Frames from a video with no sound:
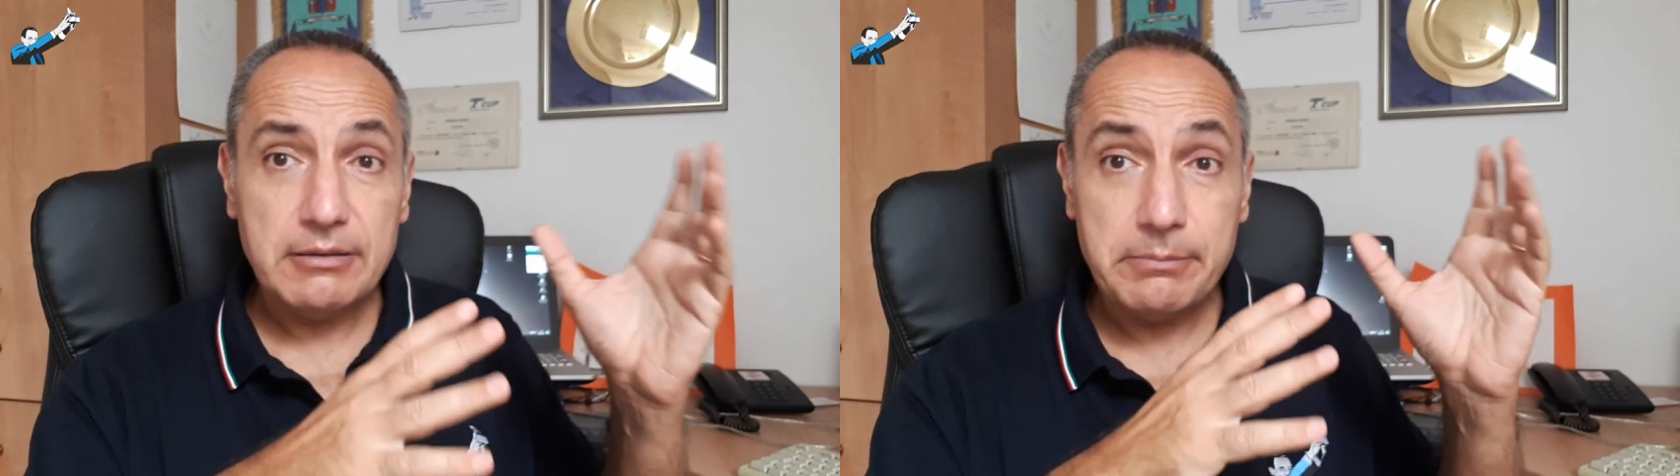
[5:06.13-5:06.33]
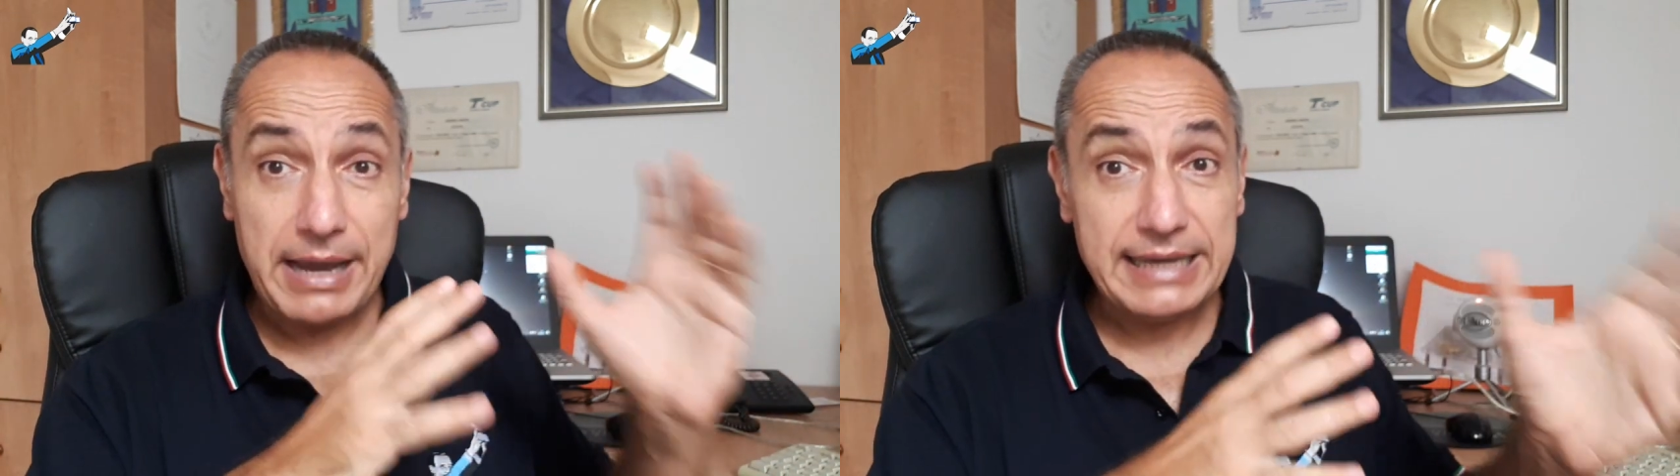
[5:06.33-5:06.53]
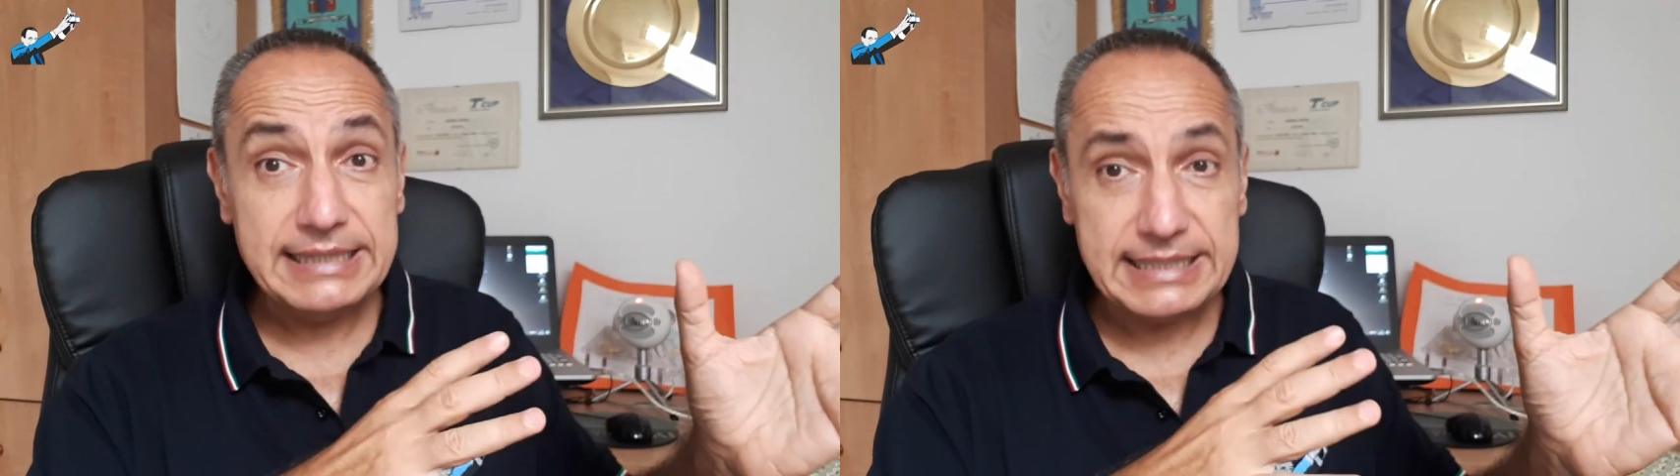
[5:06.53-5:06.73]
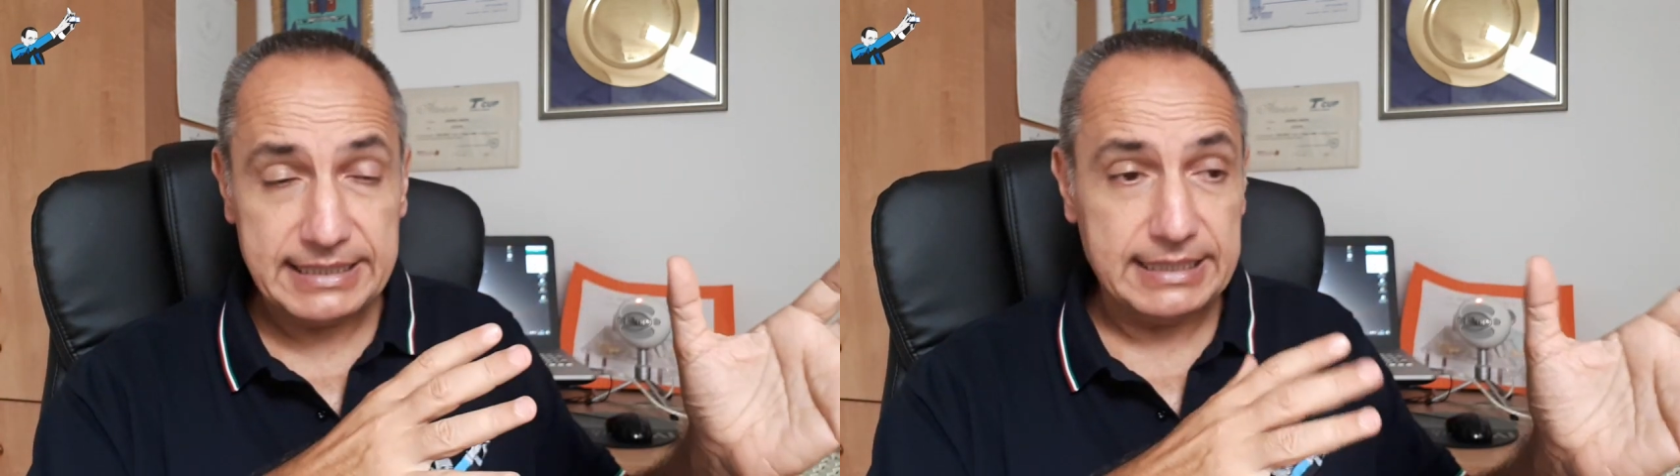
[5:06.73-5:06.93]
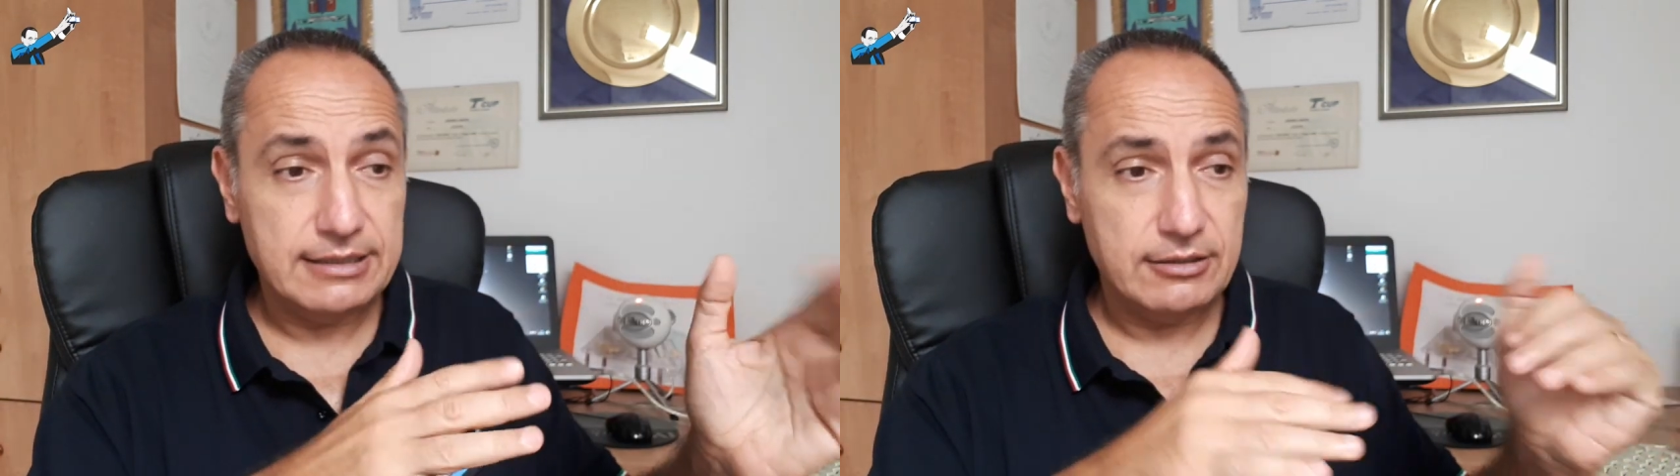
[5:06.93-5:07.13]

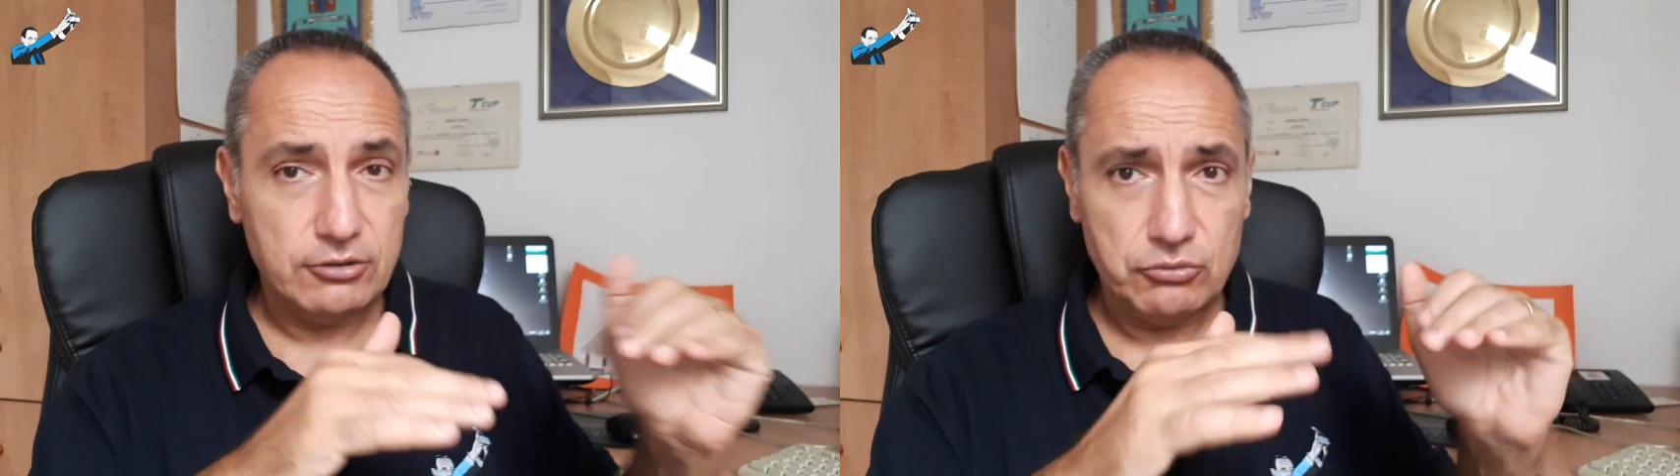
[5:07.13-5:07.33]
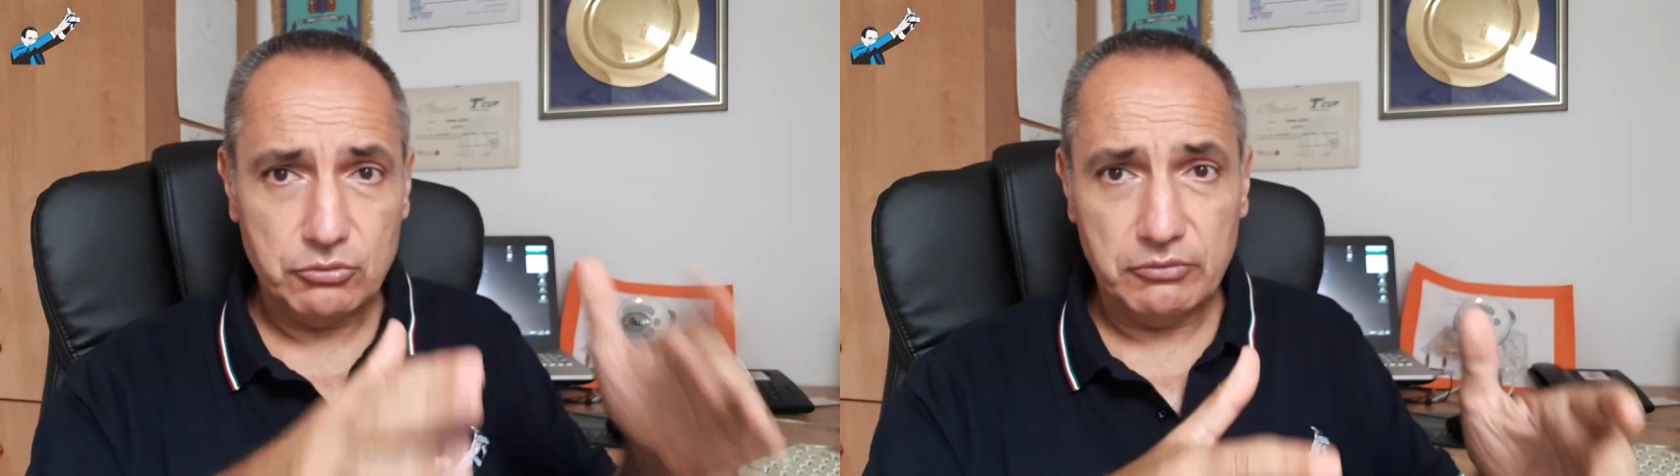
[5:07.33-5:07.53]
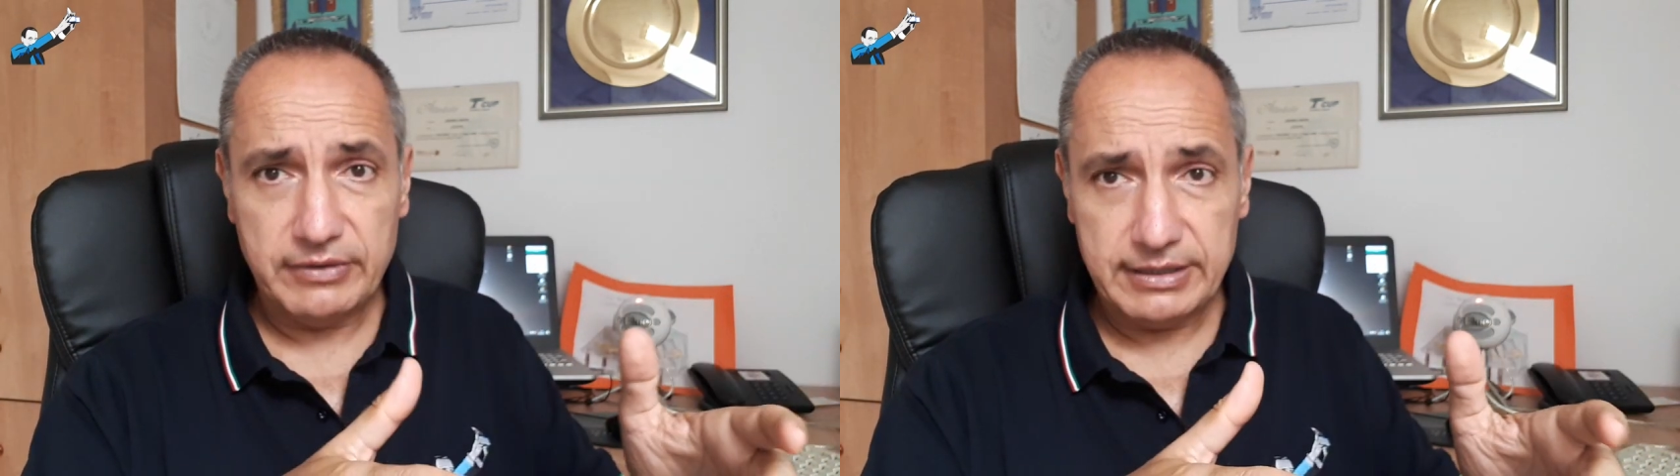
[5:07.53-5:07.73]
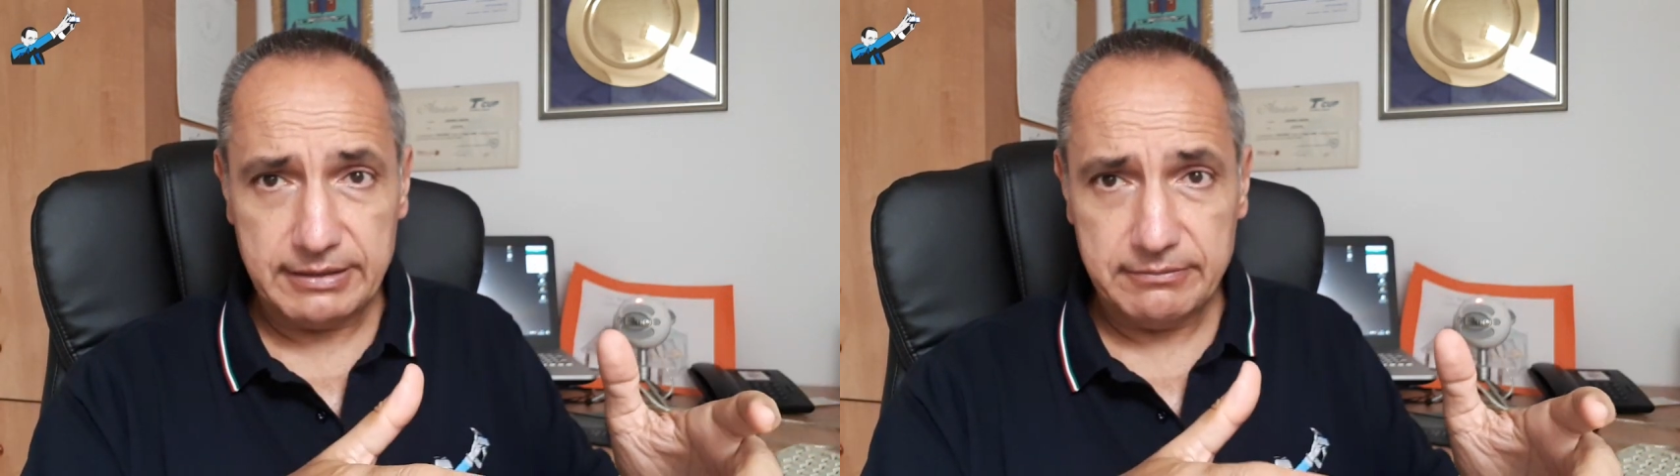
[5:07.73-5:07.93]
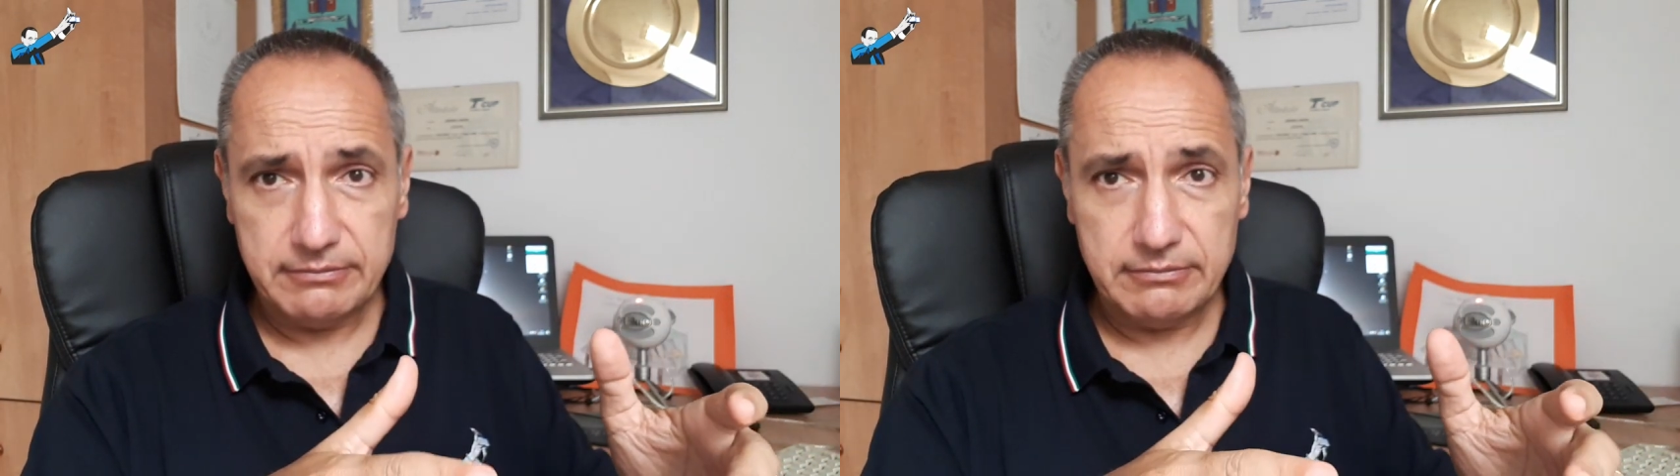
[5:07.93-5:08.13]
mindset to the